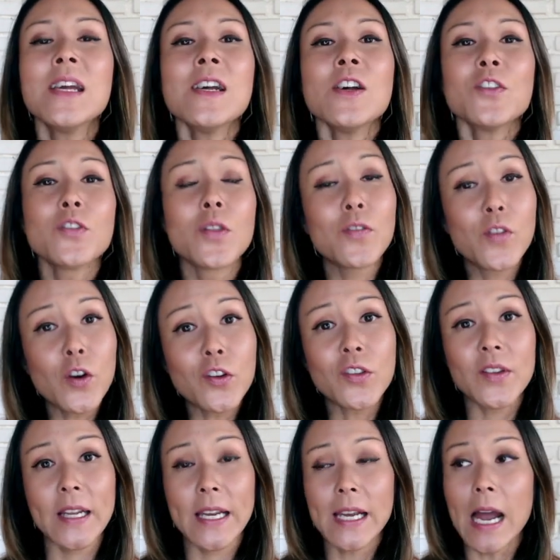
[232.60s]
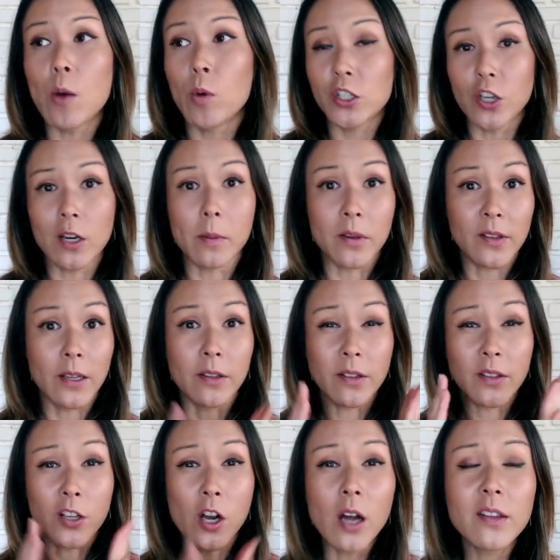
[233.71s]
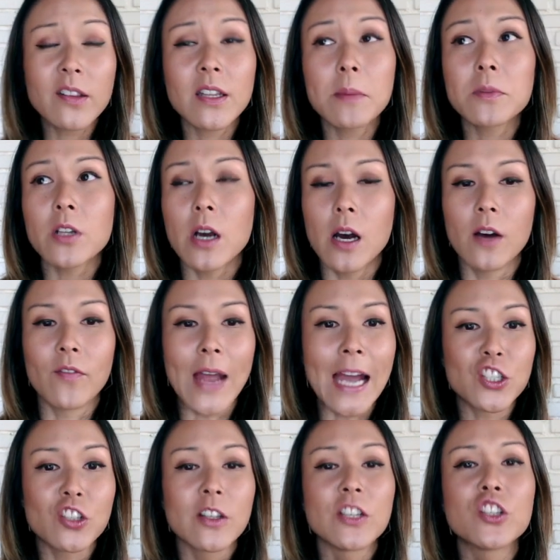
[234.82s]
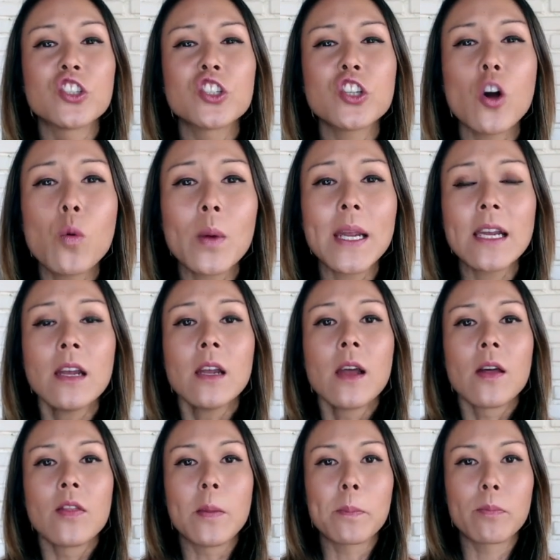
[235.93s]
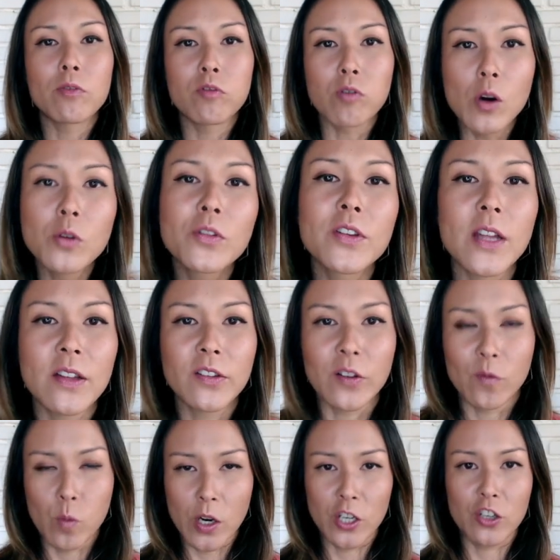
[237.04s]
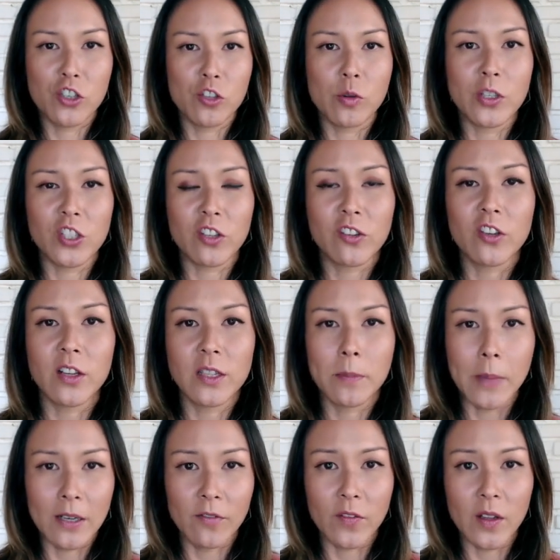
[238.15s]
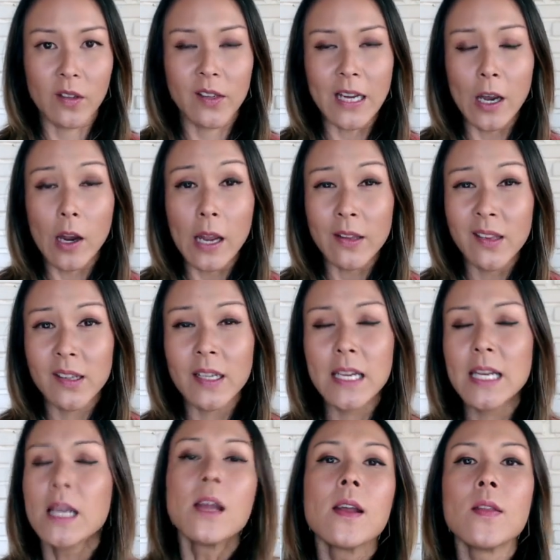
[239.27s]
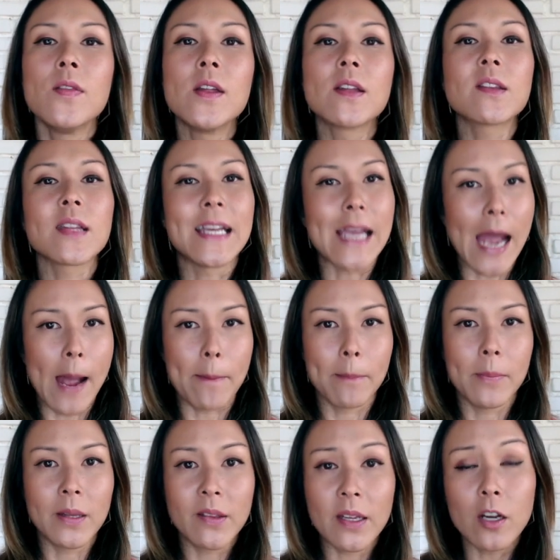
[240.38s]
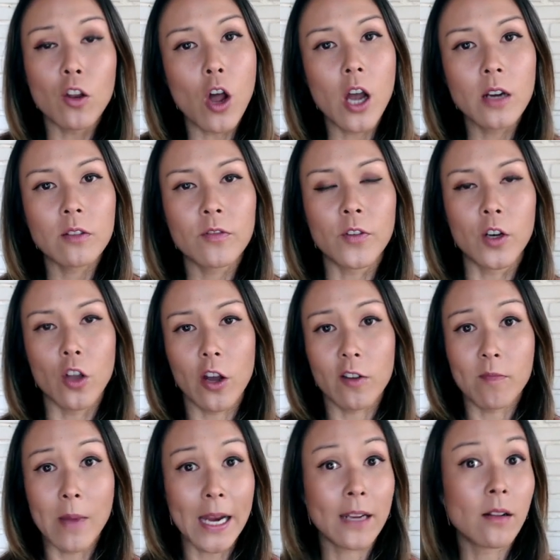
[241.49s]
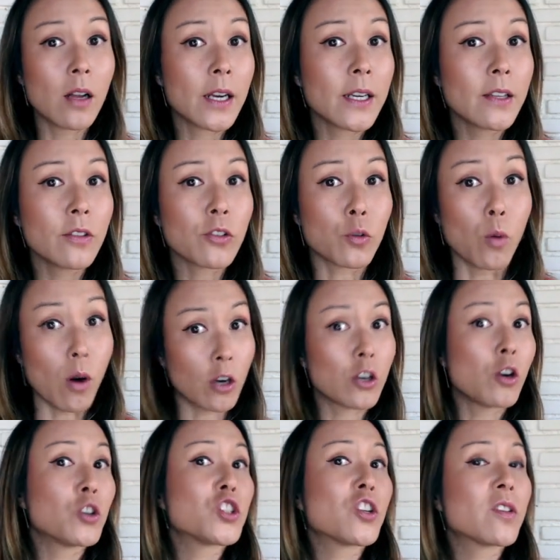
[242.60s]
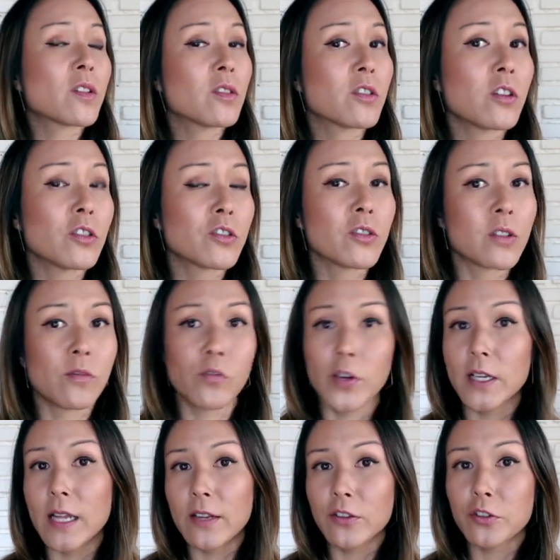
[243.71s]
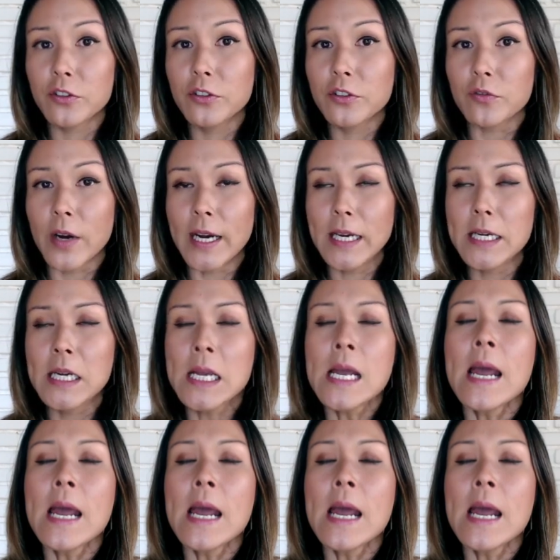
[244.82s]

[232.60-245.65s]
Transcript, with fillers: So the first thing I want to talk about sales is the concept of actually showing the process of what you do and just not the benefits. Now I see this gap missing a lot for a lot of my clients who are coaches, consultants, and freelancers, right?